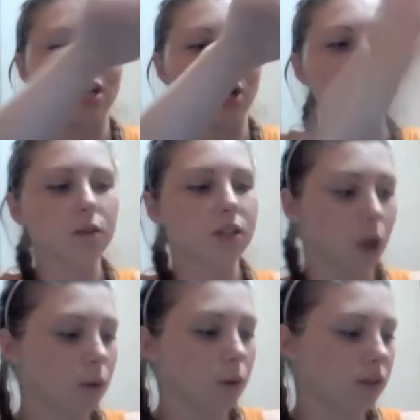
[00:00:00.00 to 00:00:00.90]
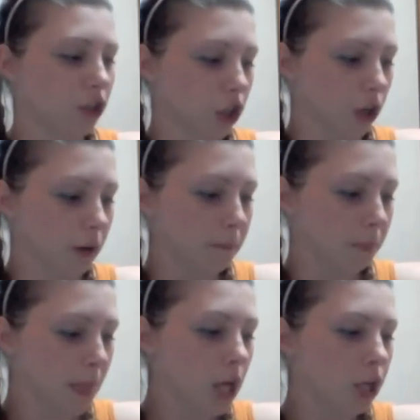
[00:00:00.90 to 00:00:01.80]
goes with the tones of the shirt,
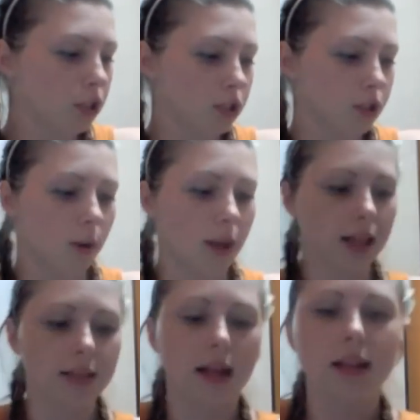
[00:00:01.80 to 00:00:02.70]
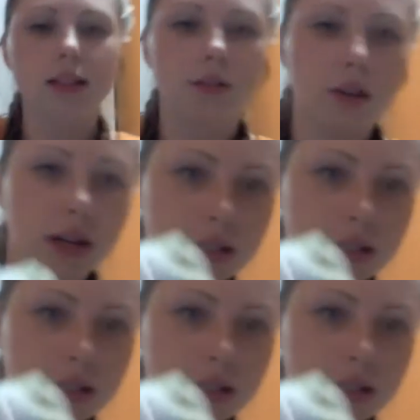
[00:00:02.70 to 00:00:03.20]
so I like that. See if you guys